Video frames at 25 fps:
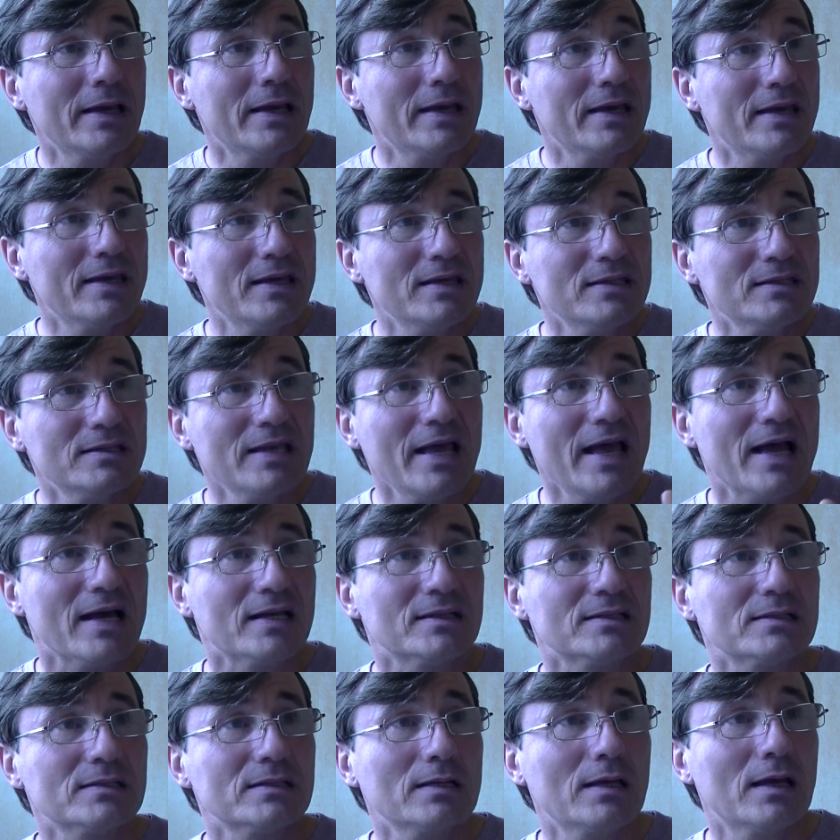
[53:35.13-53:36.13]
He
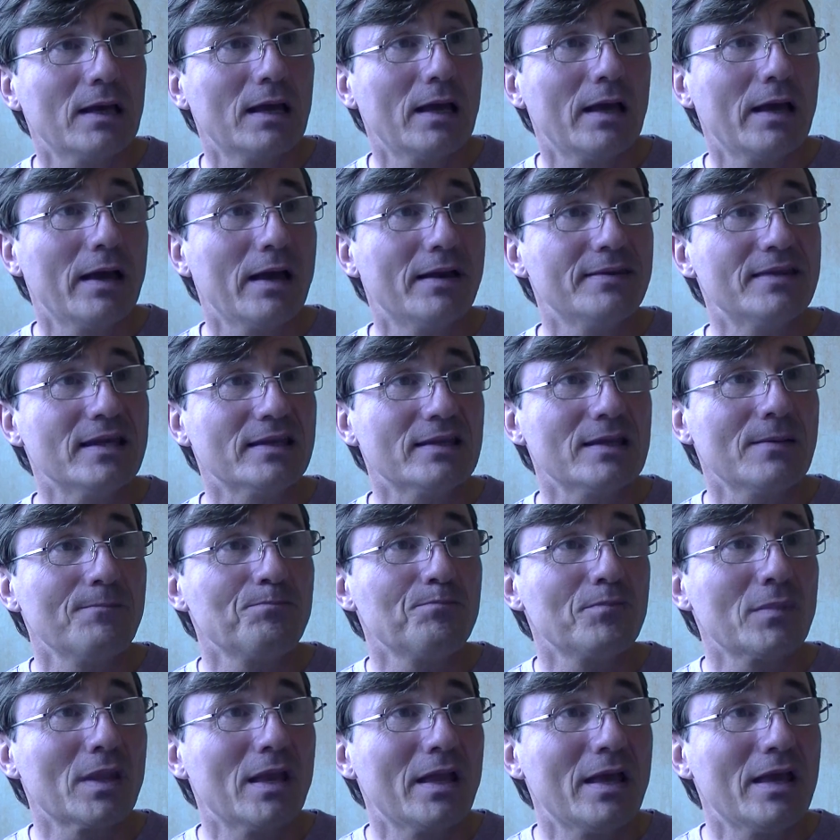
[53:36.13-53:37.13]
says that
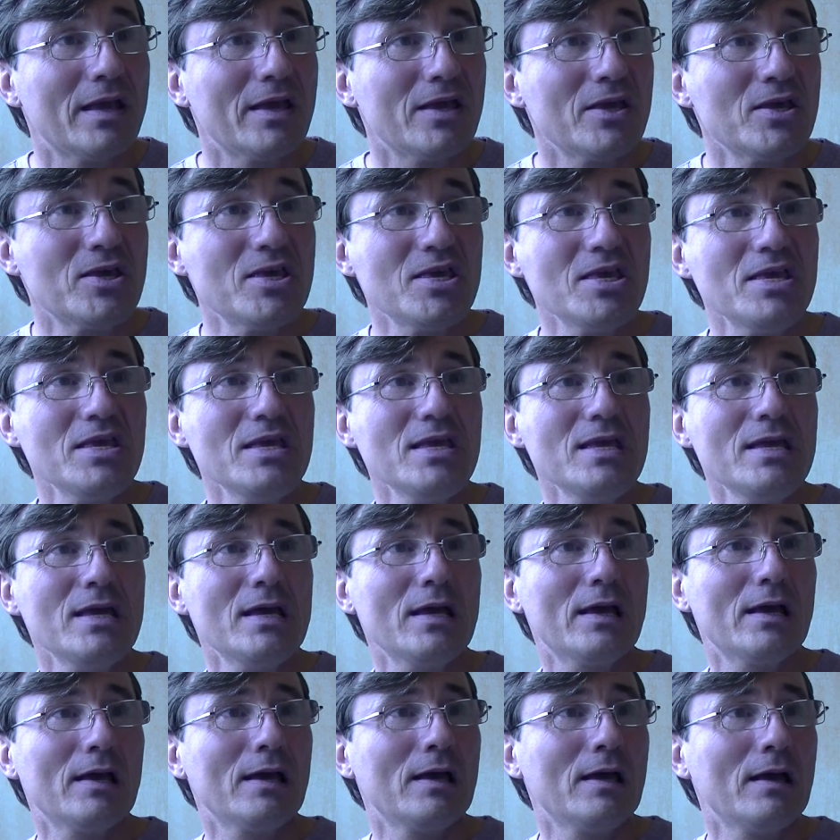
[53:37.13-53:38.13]
he
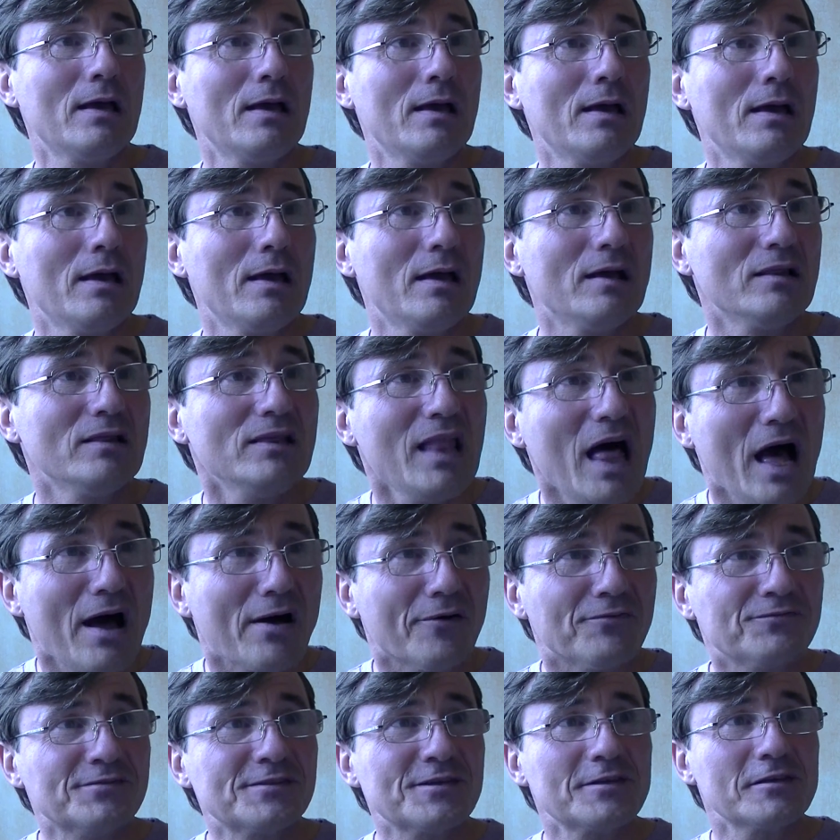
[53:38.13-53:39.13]

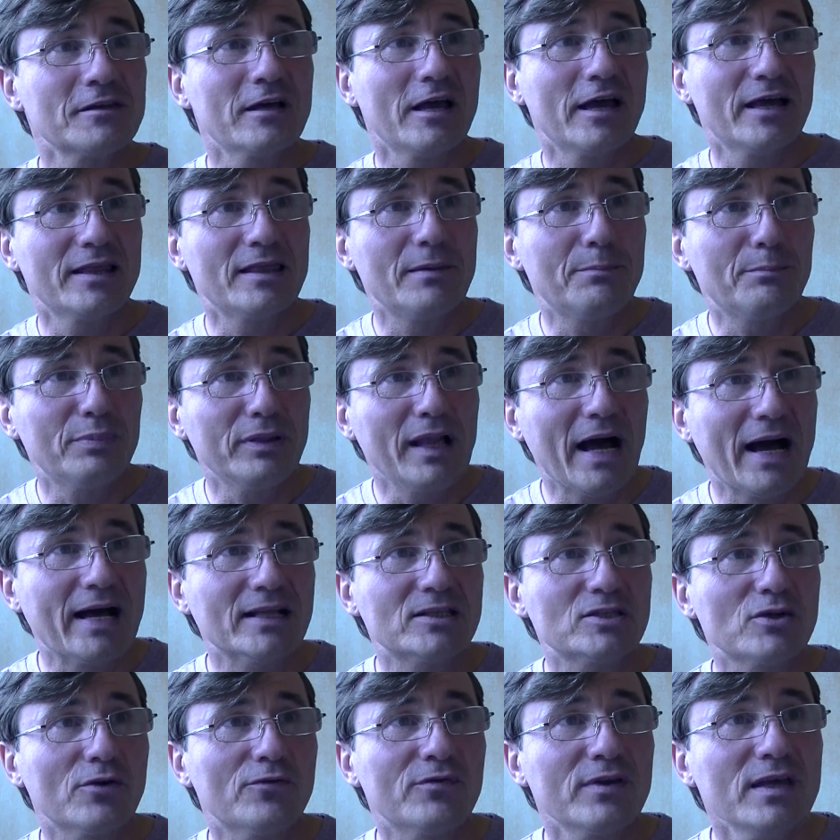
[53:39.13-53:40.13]
laughs at the
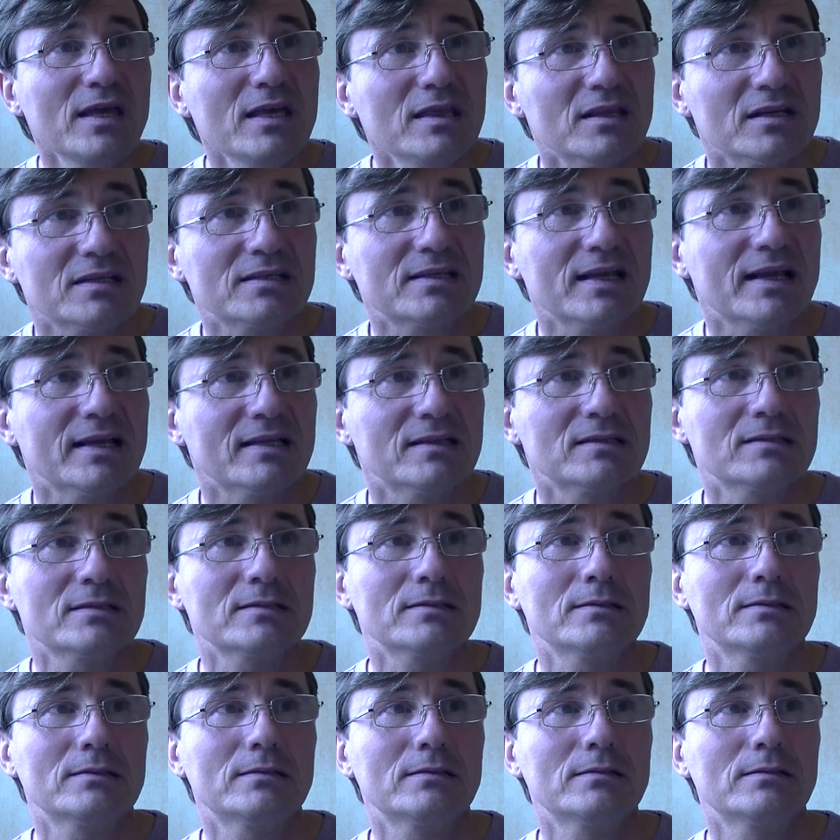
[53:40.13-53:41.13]
plights of innocents.
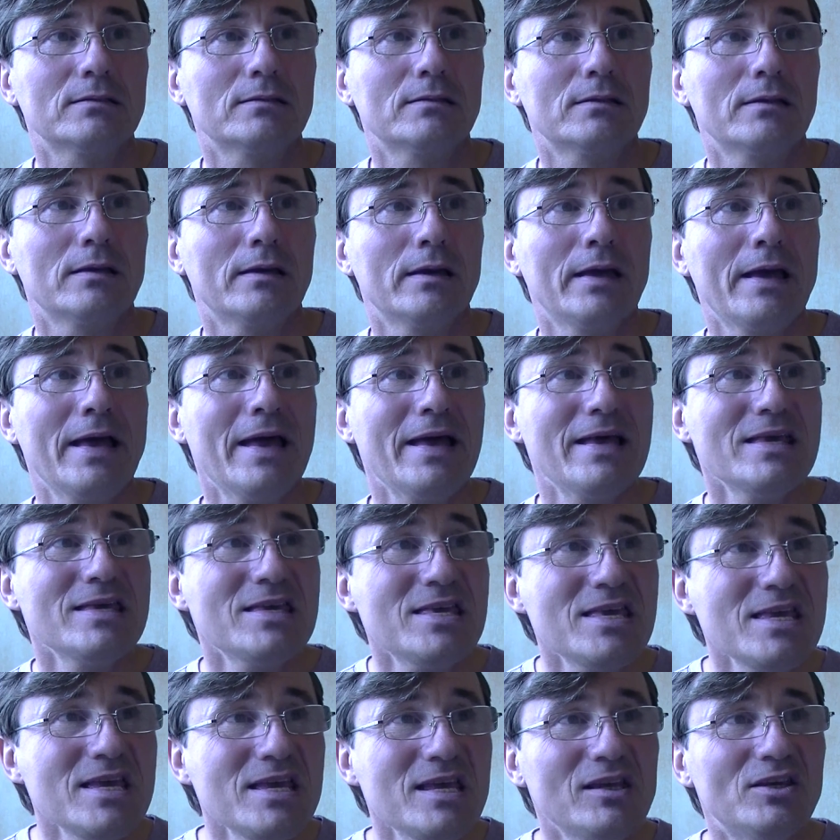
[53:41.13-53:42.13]

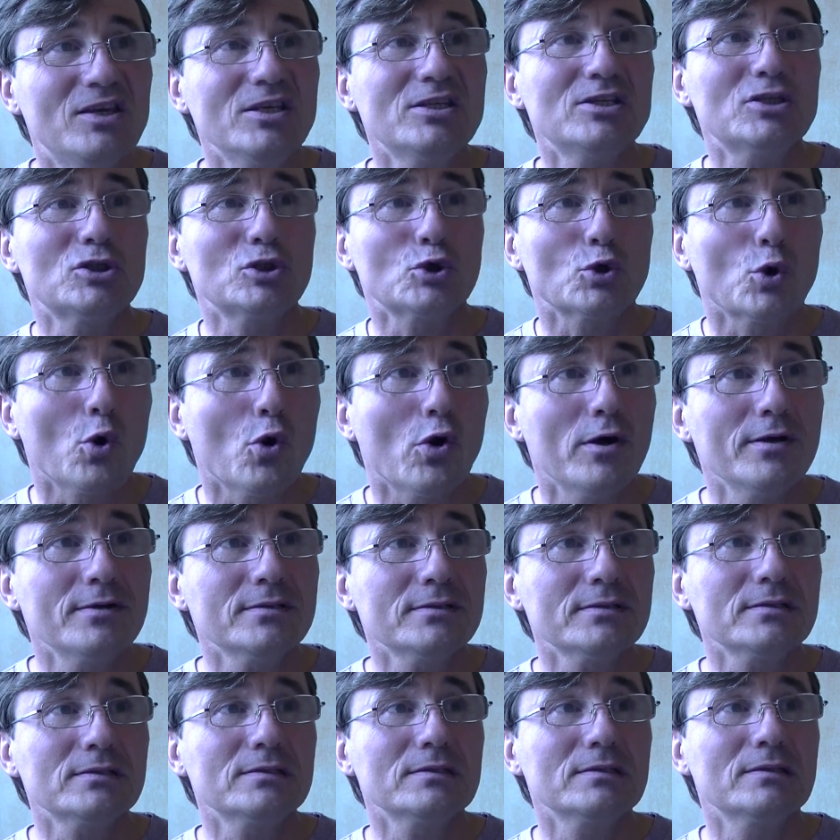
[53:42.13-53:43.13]
He
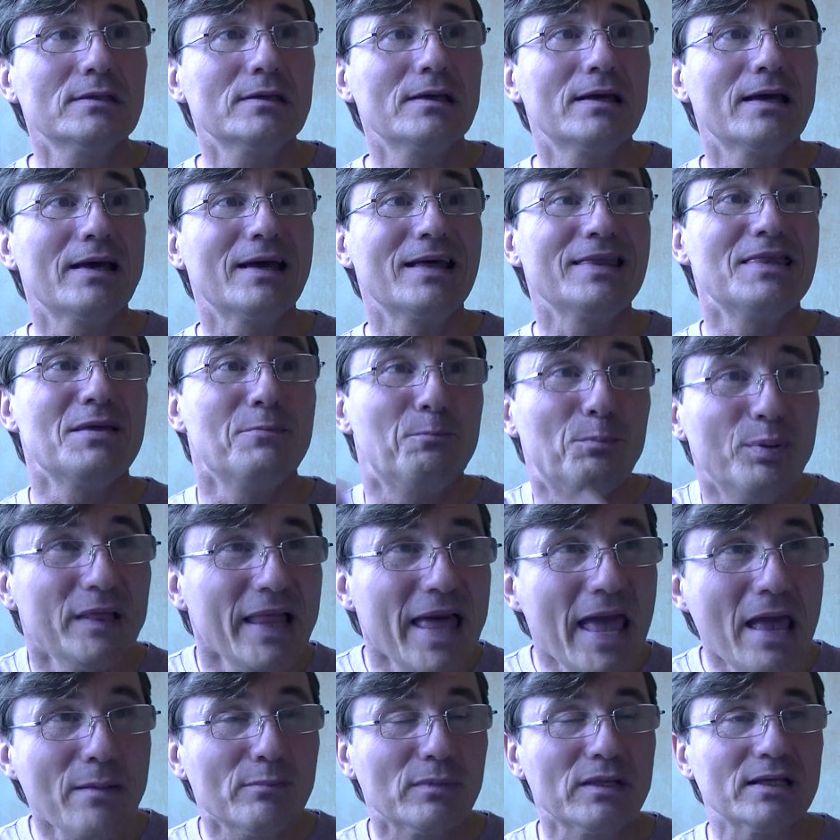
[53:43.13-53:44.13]
destroys the
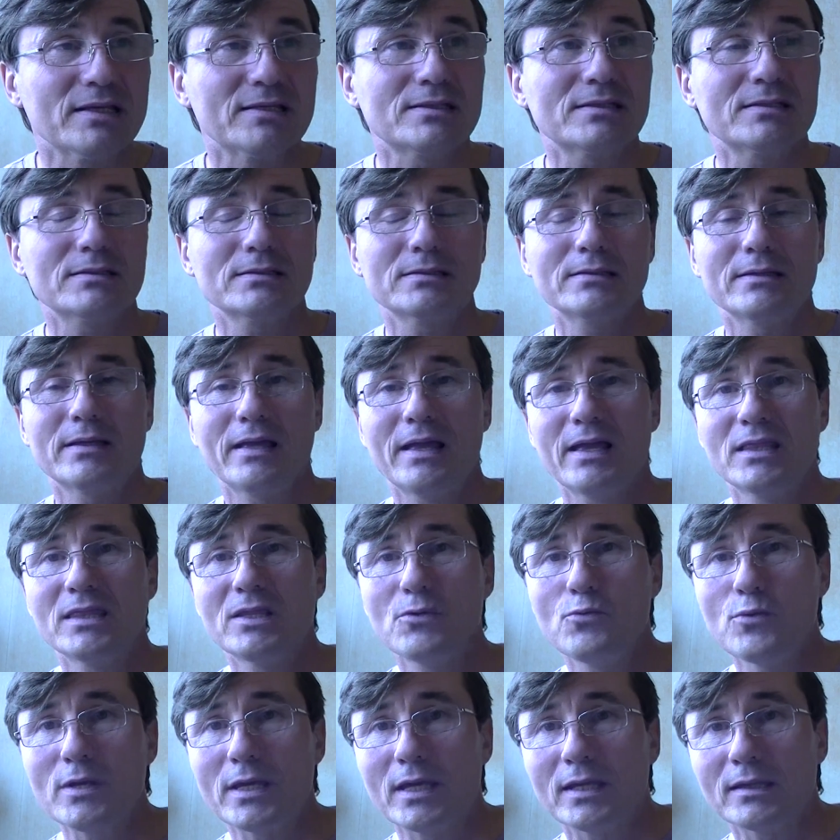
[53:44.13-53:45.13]
blameless and the
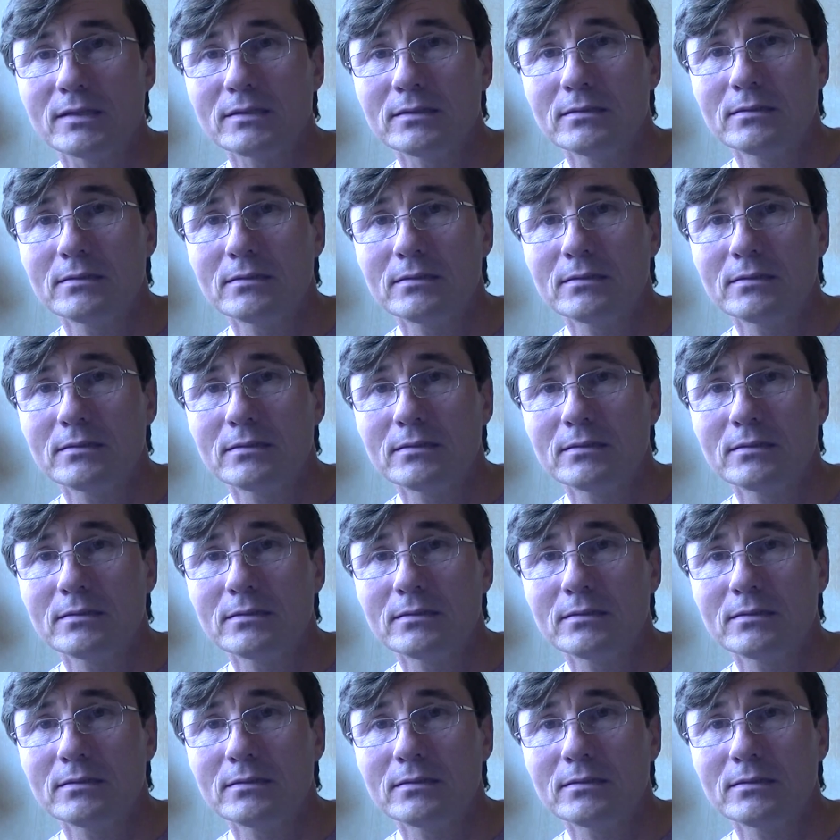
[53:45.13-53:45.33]
wicked.